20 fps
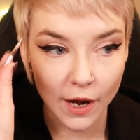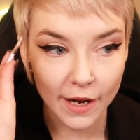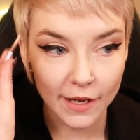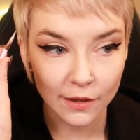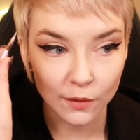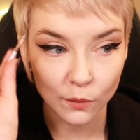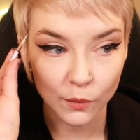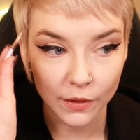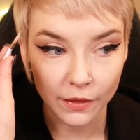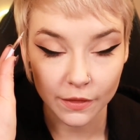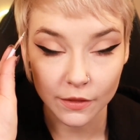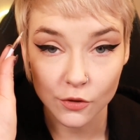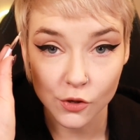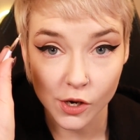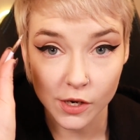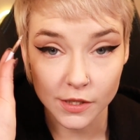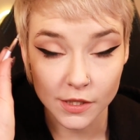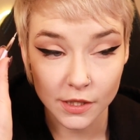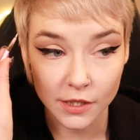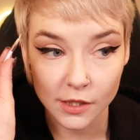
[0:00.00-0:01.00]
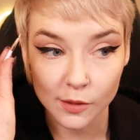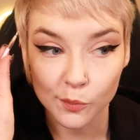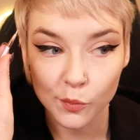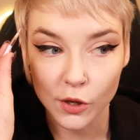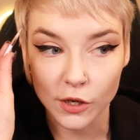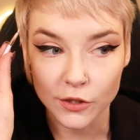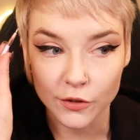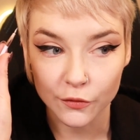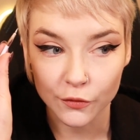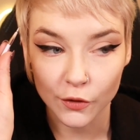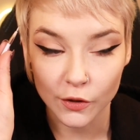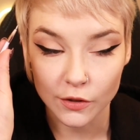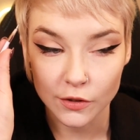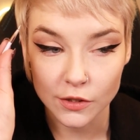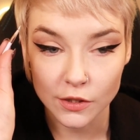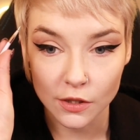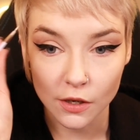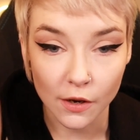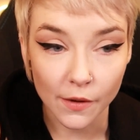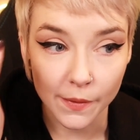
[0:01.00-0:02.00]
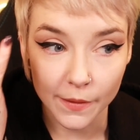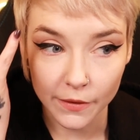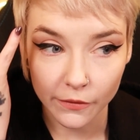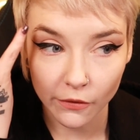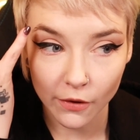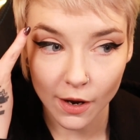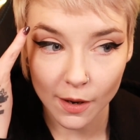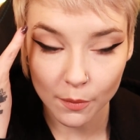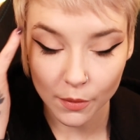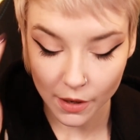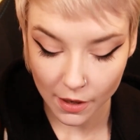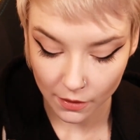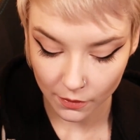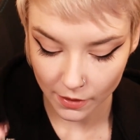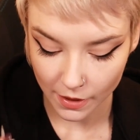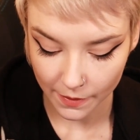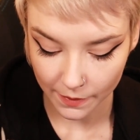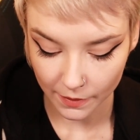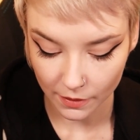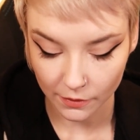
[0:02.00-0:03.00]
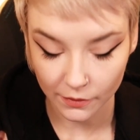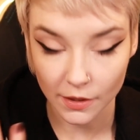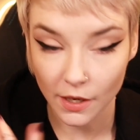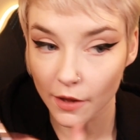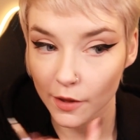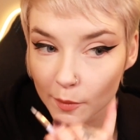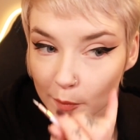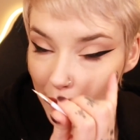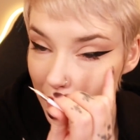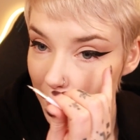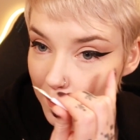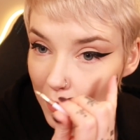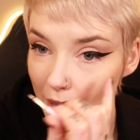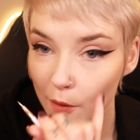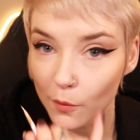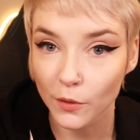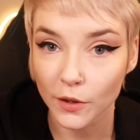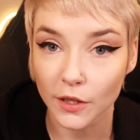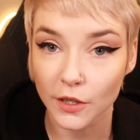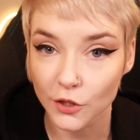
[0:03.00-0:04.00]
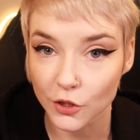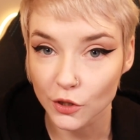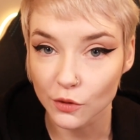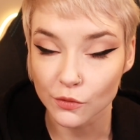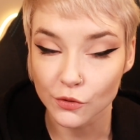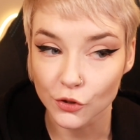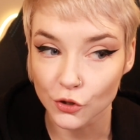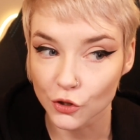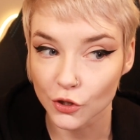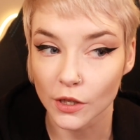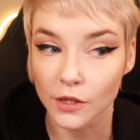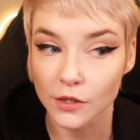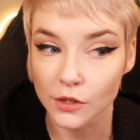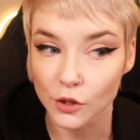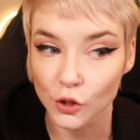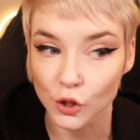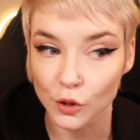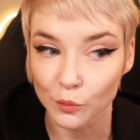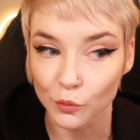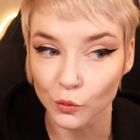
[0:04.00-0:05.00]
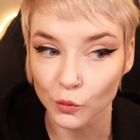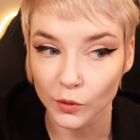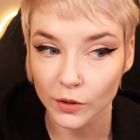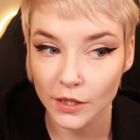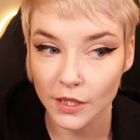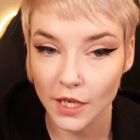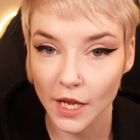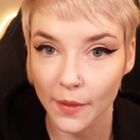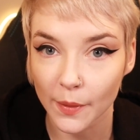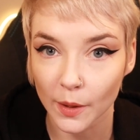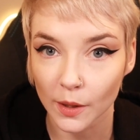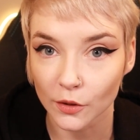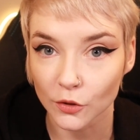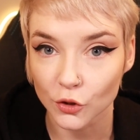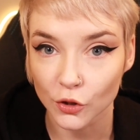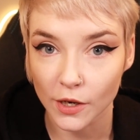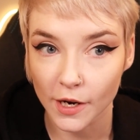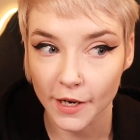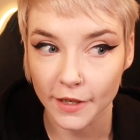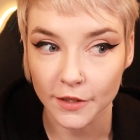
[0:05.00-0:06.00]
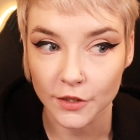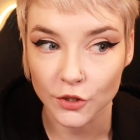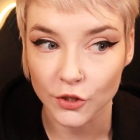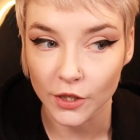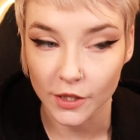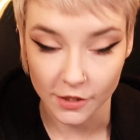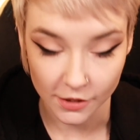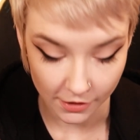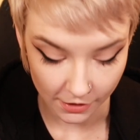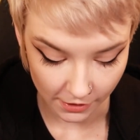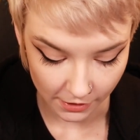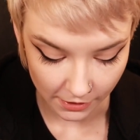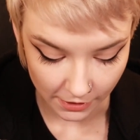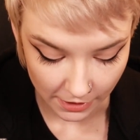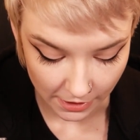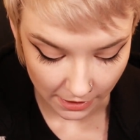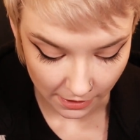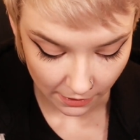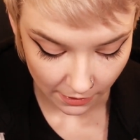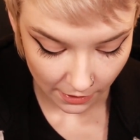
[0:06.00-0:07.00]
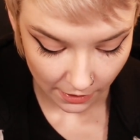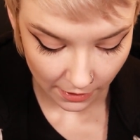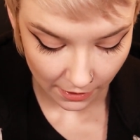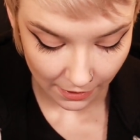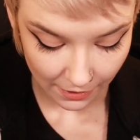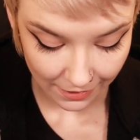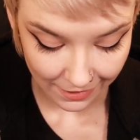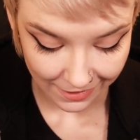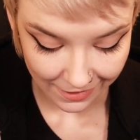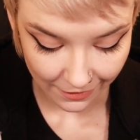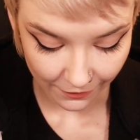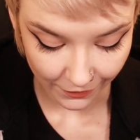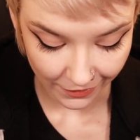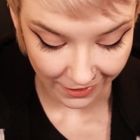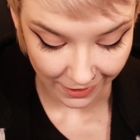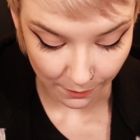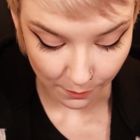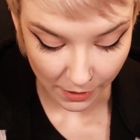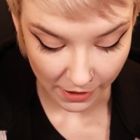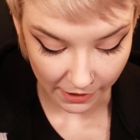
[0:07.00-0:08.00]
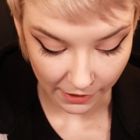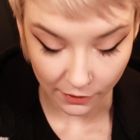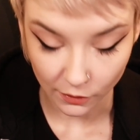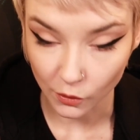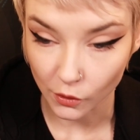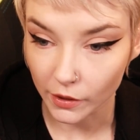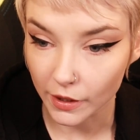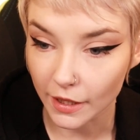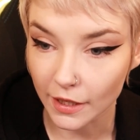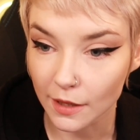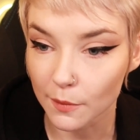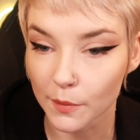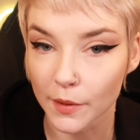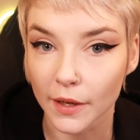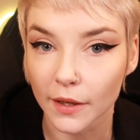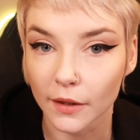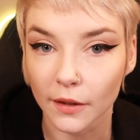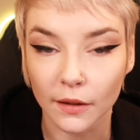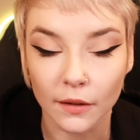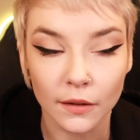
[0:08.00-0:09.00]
it with just this brush first on this eyebrow, and then on the other eyebrow we're going to use just the spoolie, and then I'll try and adjust to see if I can make it look any better.